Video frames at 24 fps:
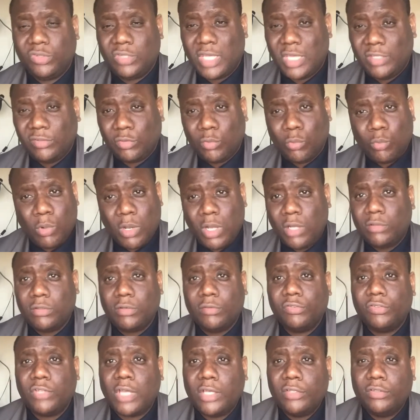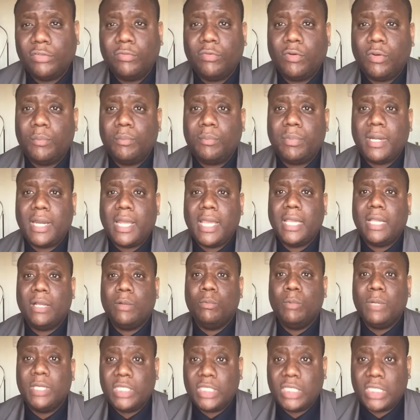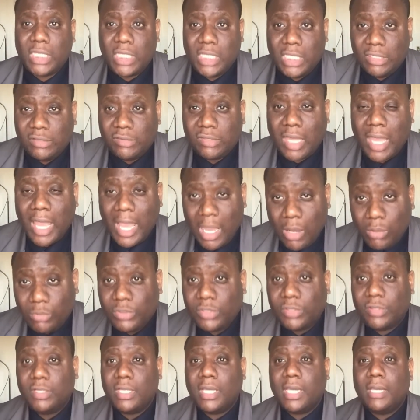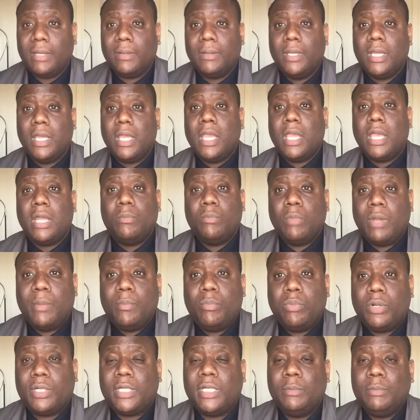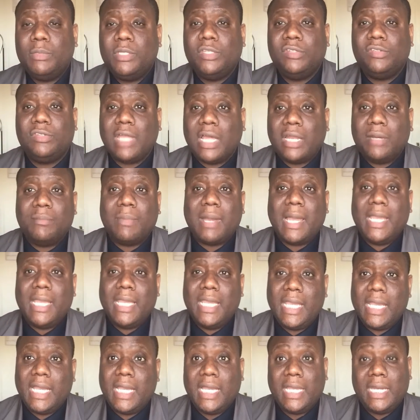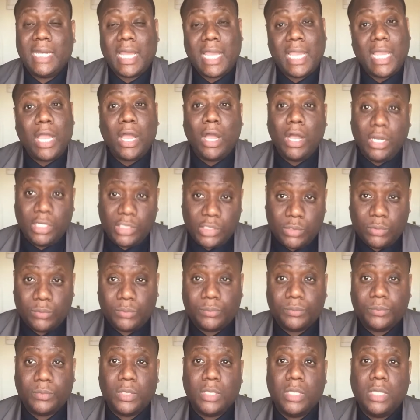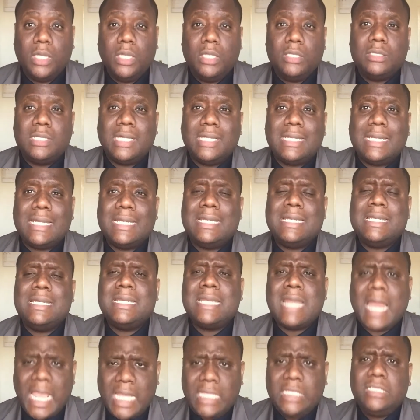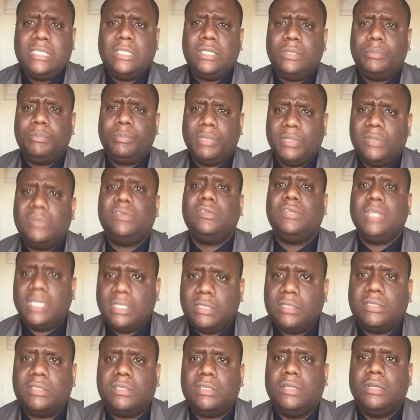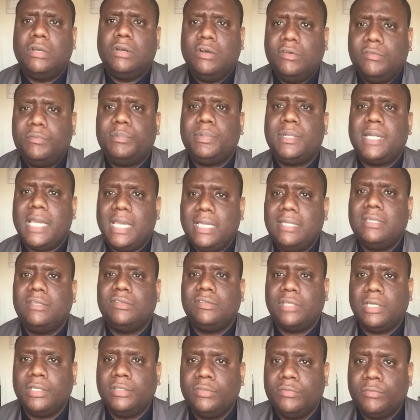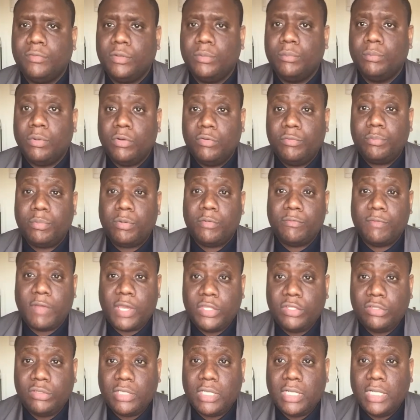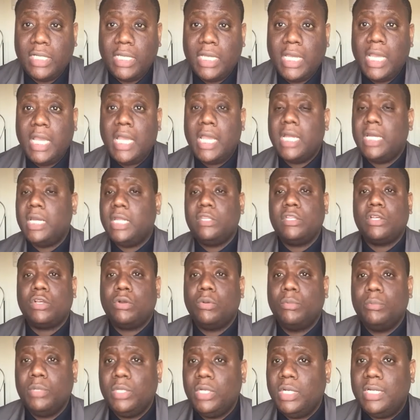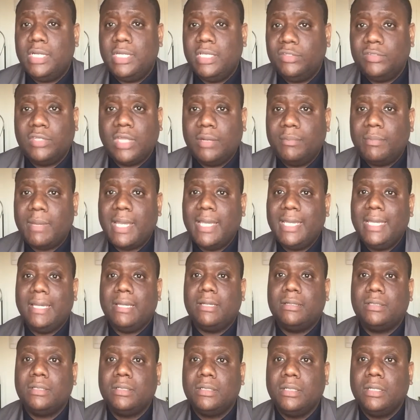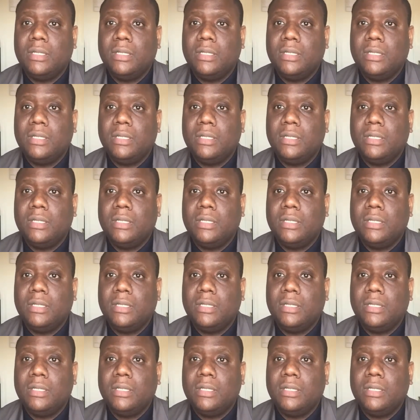There's a world of saxophone playing which is out there, and more importantly, which is done by ear. And I argue that 90% of playing the saxophone, both professionally and in the community, is done by ear.